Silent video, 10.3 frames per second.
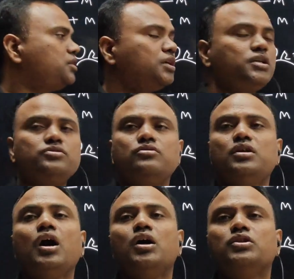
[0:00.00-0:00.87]
That is
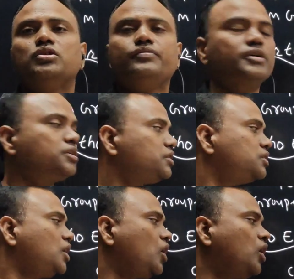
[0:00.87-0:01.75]
only ortho effect.
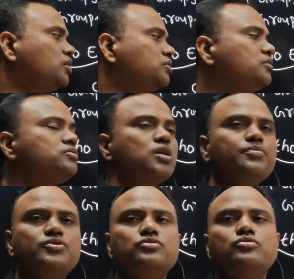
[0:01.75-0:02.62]
The ortho
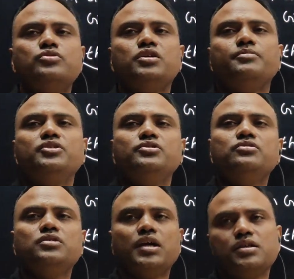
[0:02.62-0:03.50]
substituted
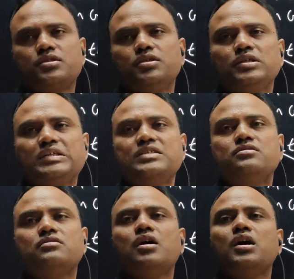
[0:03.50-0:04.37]
benzoic acid
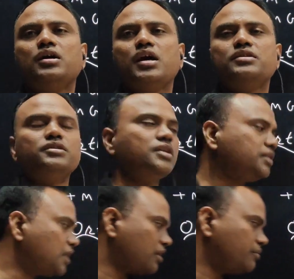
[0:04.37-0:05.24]
is stronger acid
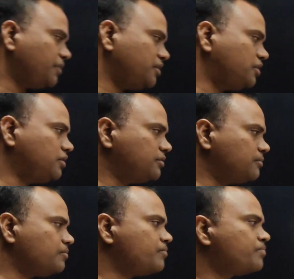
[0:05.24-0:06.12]
than the
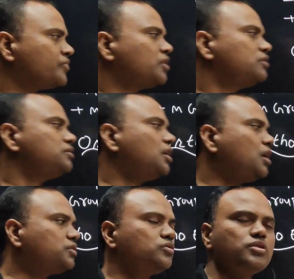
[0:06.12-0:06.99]
remaining. The
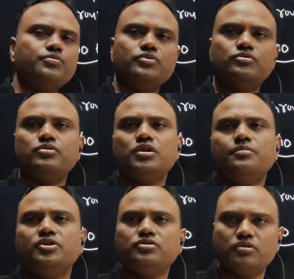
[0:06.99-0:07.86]
ortho substituted
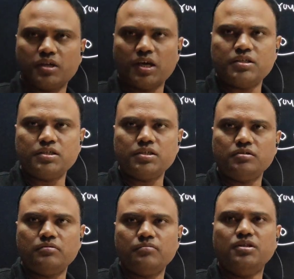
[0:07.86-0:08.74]
benzoic acid
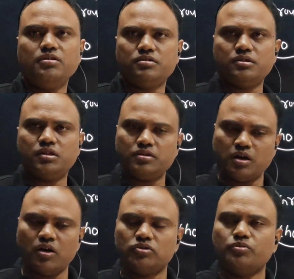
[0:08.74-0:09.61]
means in
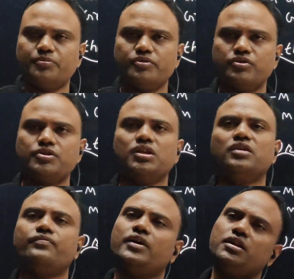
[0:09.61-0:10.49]
ortho position,
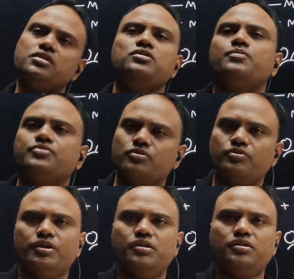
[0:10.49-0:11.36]
if any
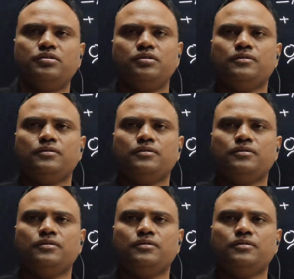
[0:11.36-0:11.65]
substituent,